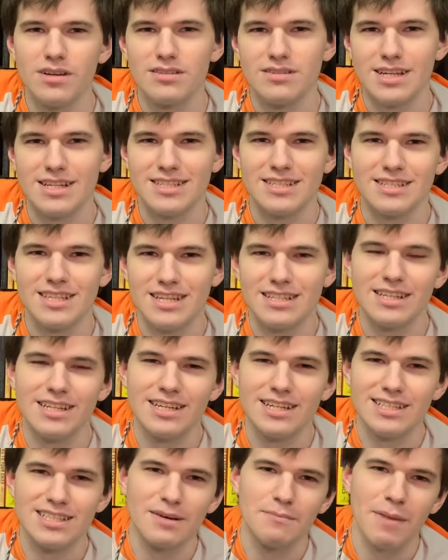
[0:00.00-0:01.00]
since this
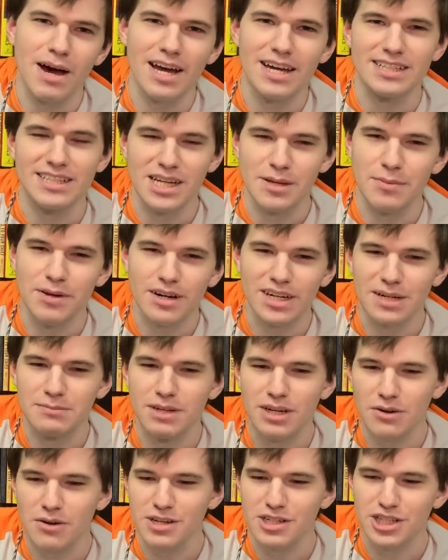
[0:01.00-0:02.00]
is my TBR, I'm
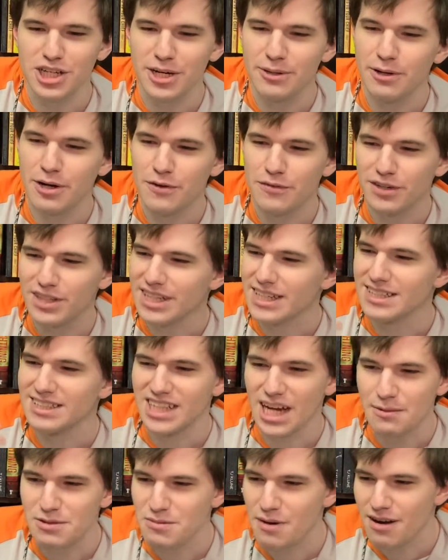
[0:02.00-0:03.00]
not going to go over in
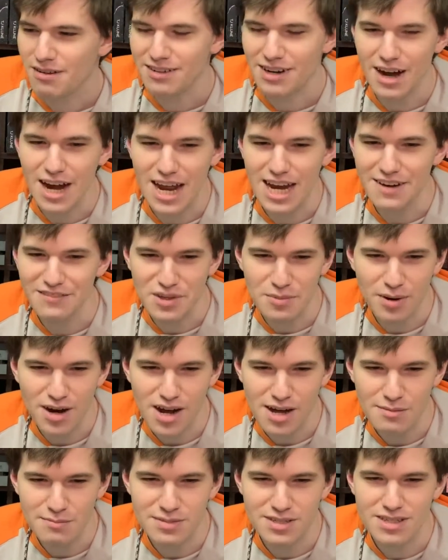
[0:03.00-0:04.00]
depth about any of the
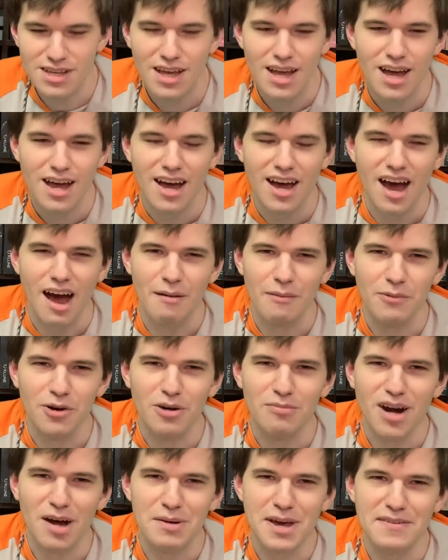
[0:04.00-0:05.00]
prompts. We'll
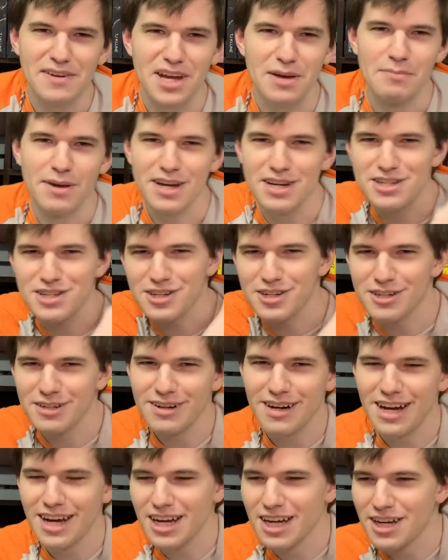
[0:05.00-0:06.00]
probably have like a
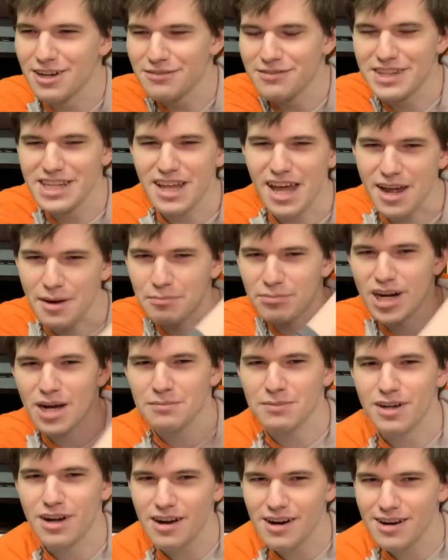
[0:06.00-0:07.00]
picture of the like
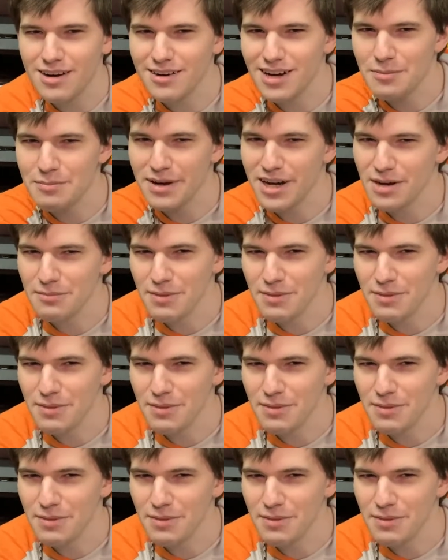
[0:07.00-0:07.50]
prompt card up here